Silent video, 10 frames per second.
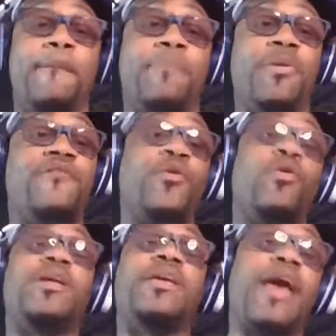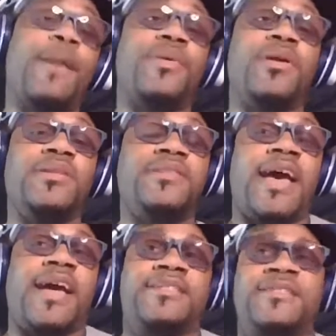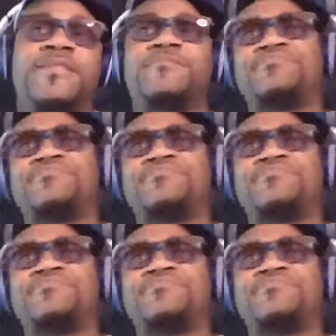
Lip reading: Before the Capitol attacks,